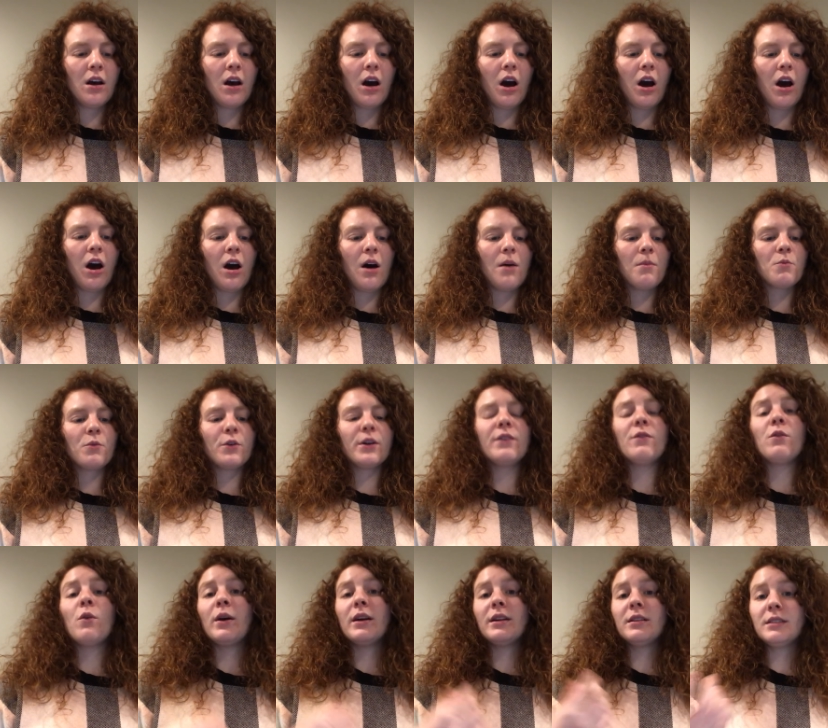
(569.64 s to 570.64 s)

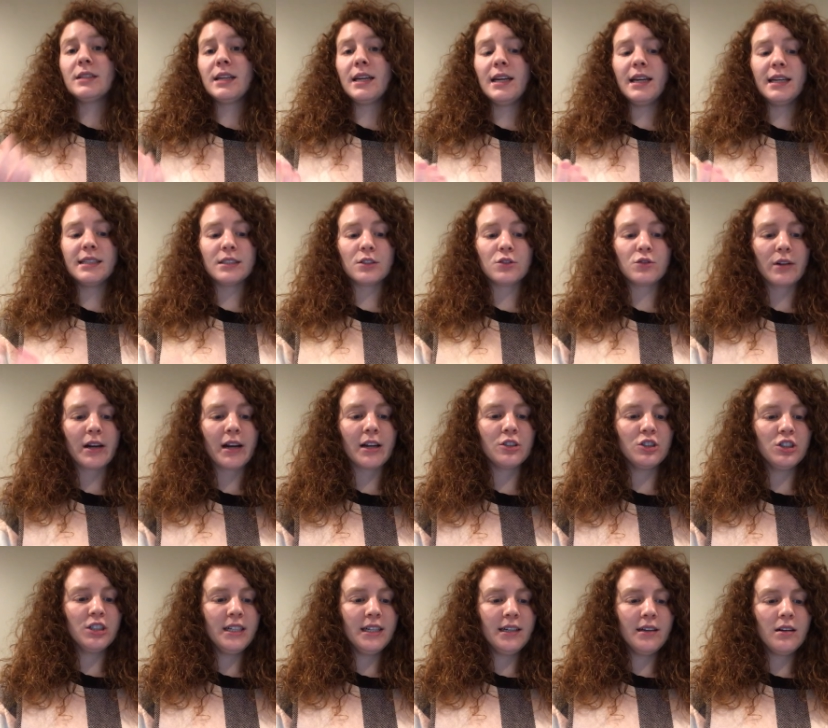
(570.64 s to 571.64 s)
Revoicing is a
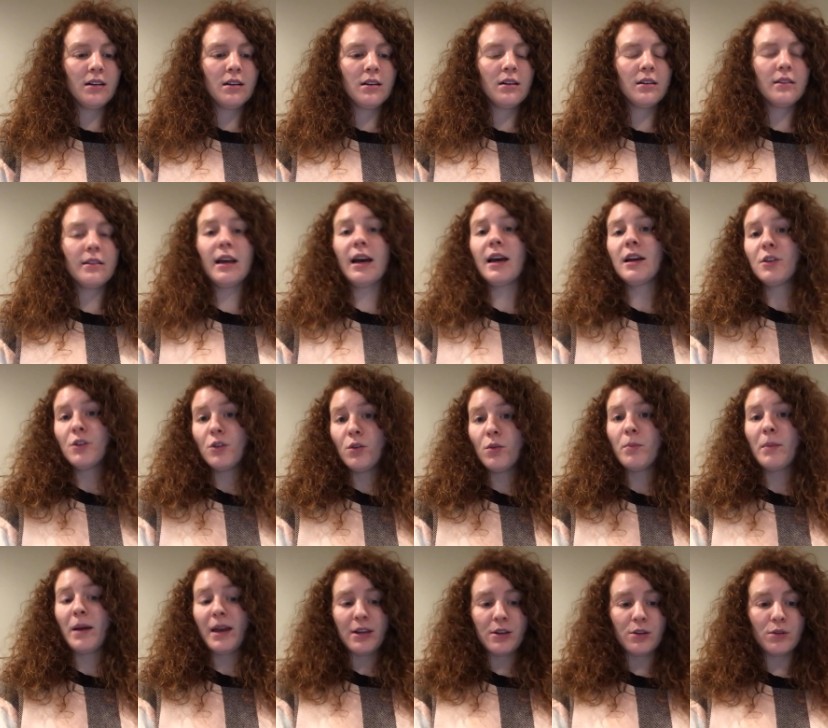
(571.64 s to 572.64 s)
strategy that you
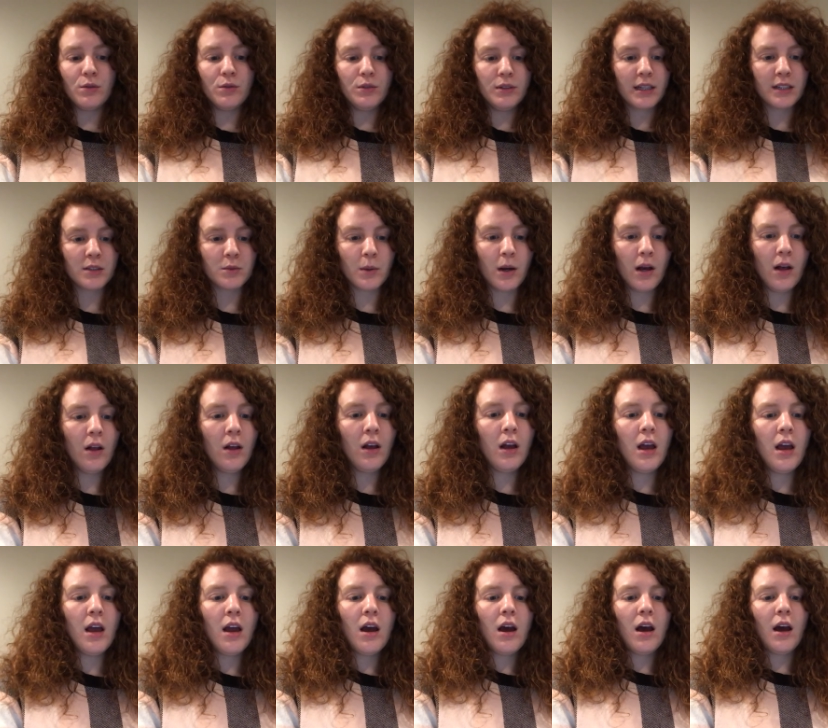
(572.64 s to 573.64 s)
may use as well.
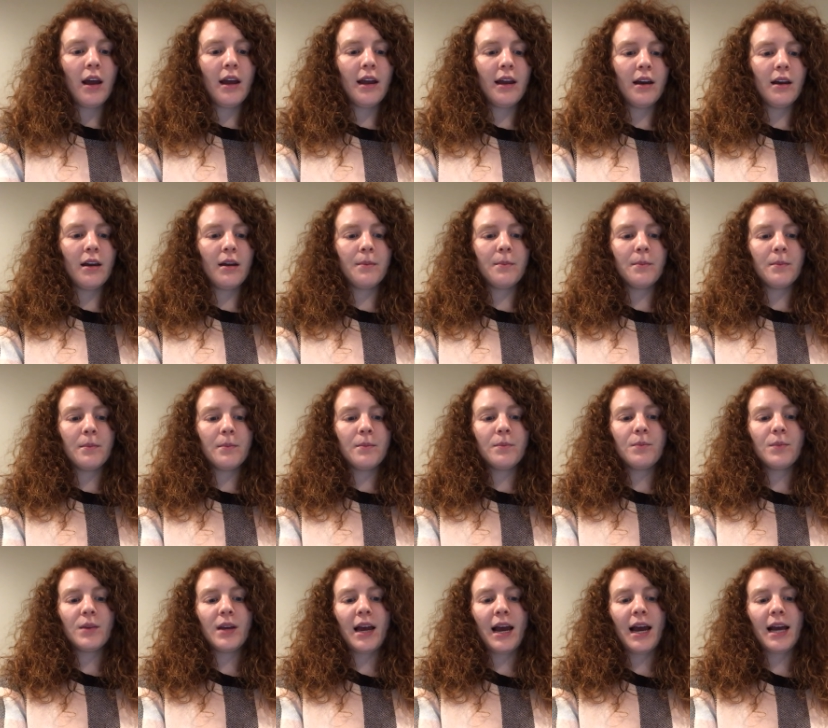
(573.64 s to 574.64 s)

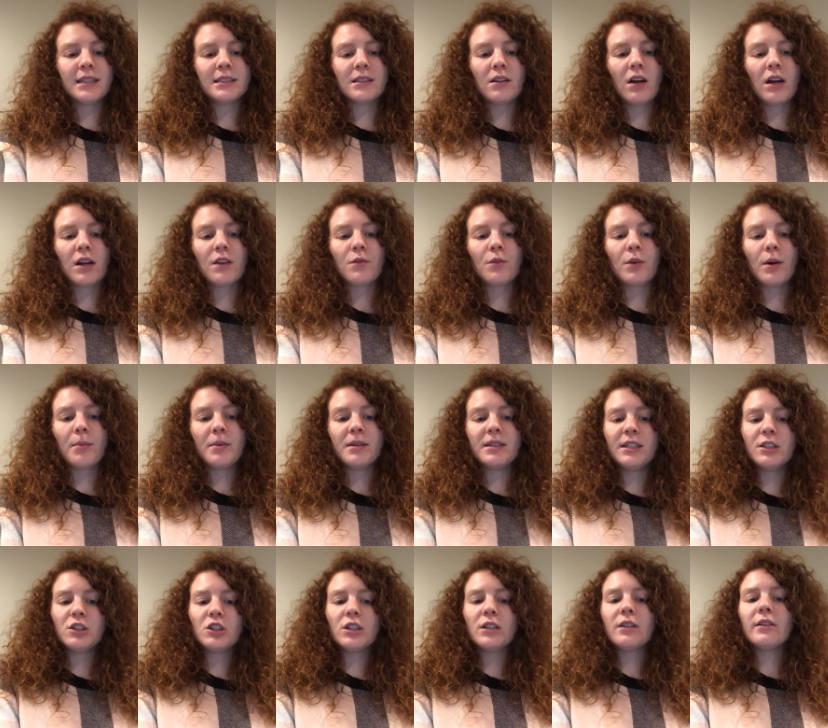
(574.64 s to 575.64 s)
It has a lot of
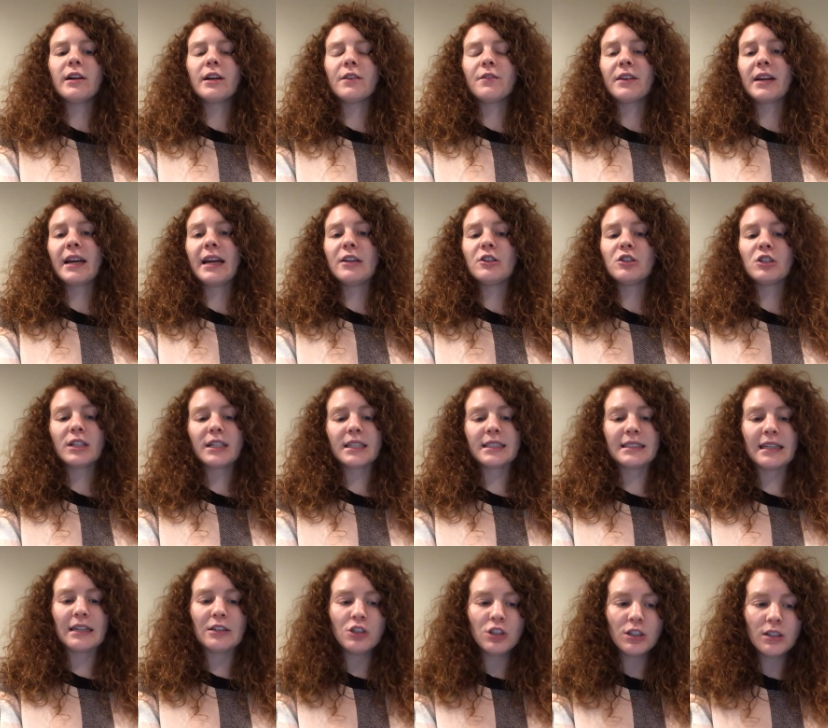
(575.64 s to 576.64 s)
repetition, clarification,
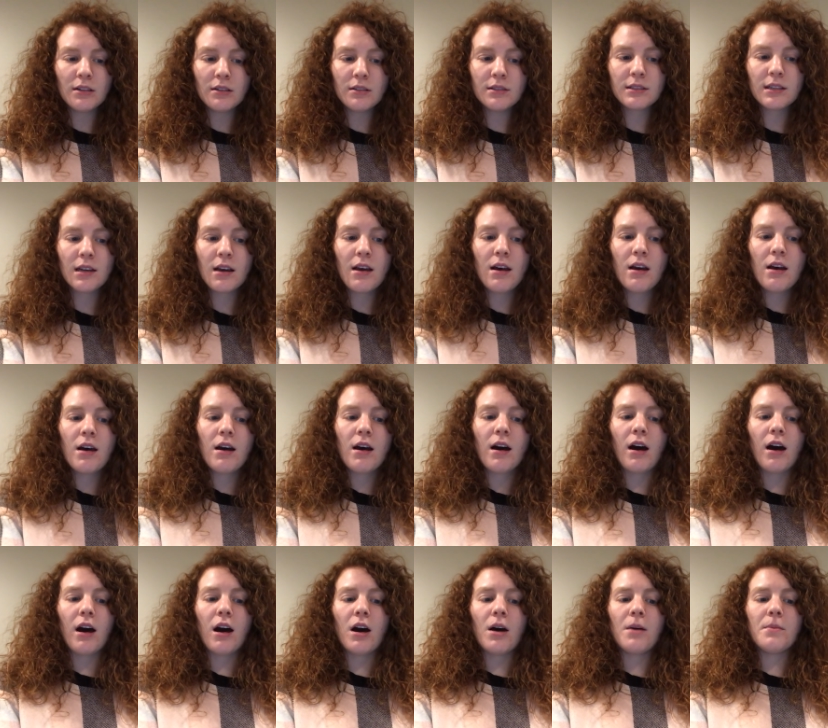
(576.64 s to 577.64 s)
extensions,
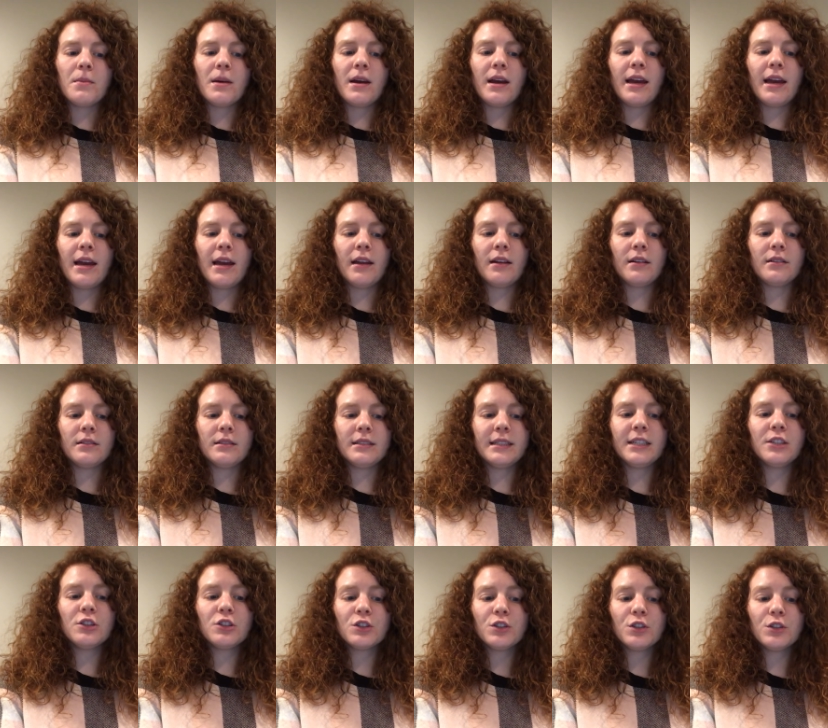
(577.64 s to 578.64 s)
and
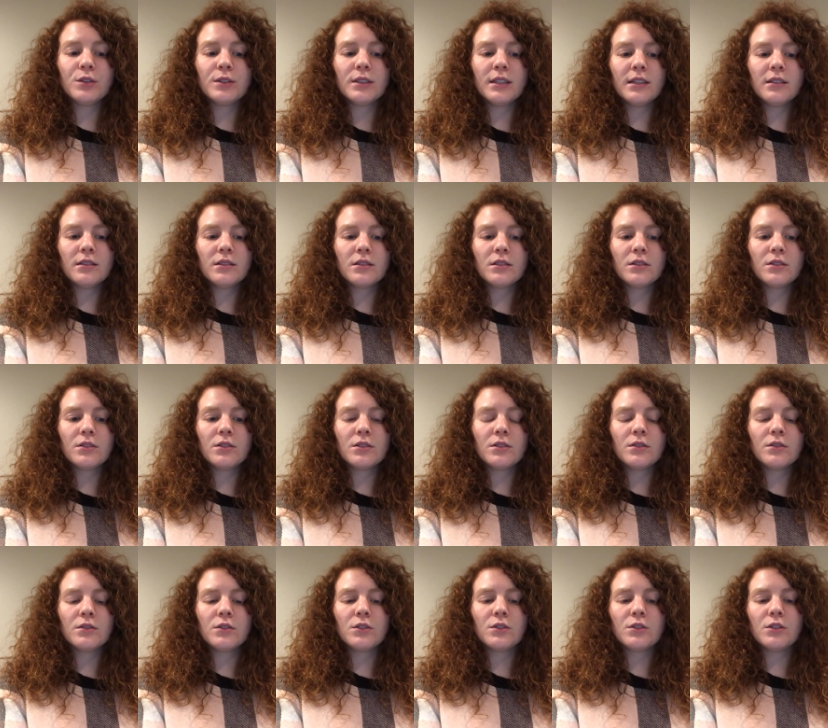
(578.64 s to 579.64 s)
teachers use this
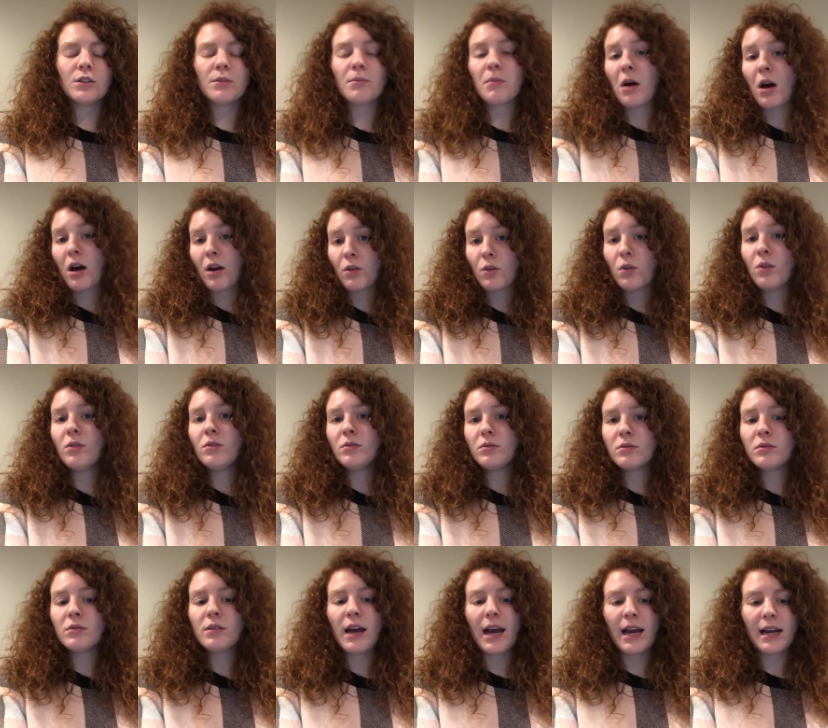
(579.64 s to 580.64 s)
to model
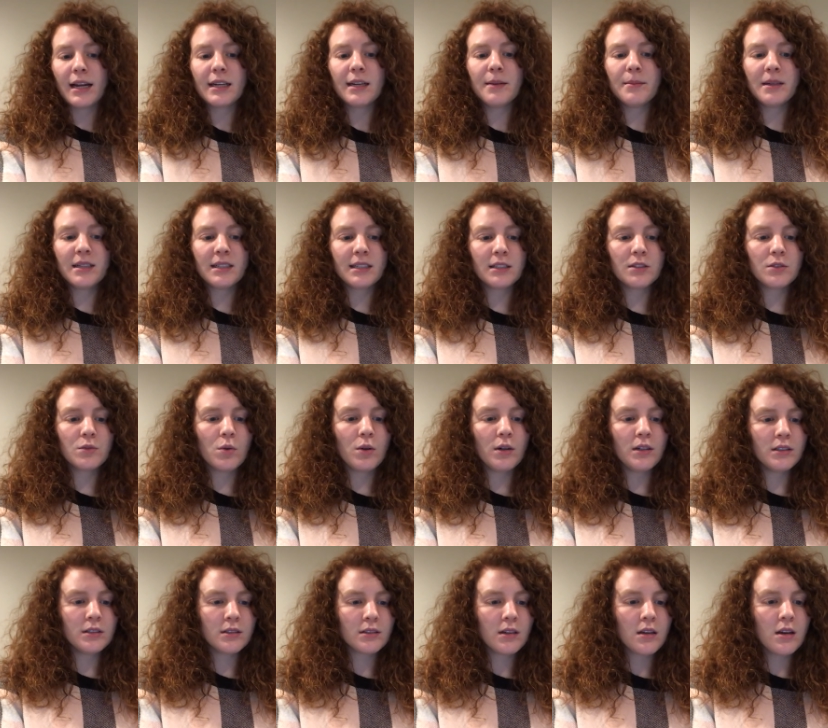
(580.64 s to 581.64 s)
academic
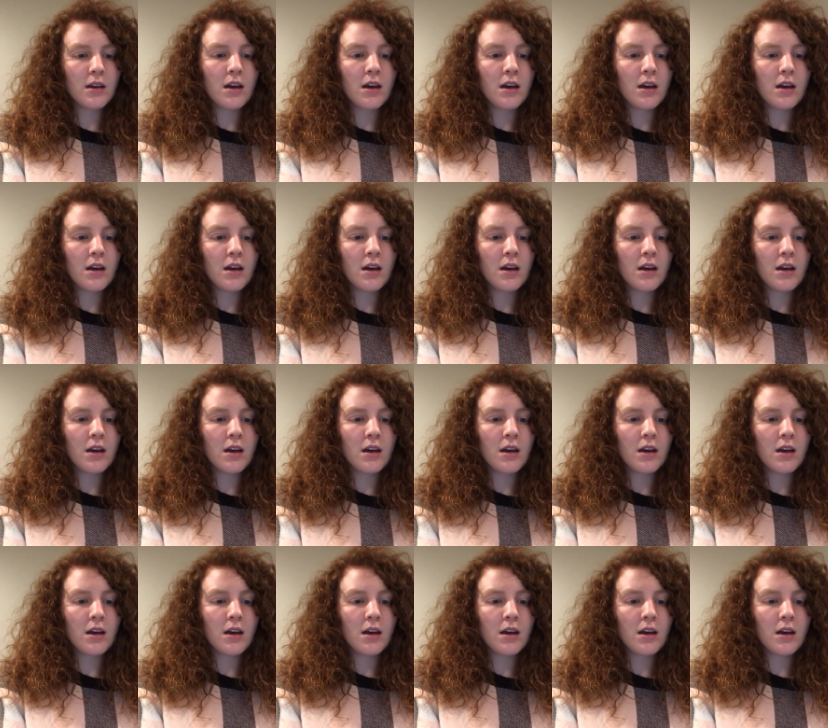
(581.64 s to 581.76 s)
discourse.